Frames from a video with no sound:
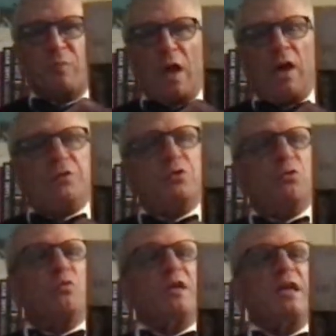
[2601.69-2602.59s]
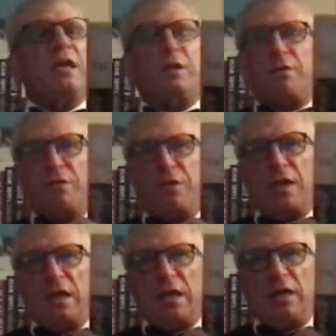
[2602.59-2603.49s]
to read
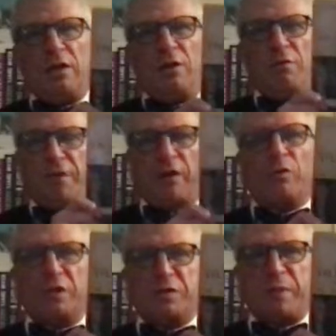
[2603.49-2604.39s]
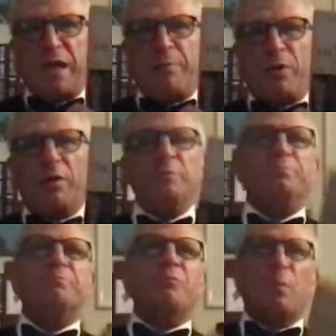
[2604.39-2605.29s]
the Federalist
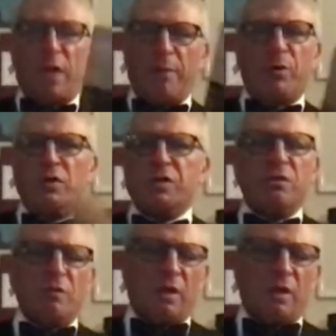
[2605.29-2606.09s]
Papers.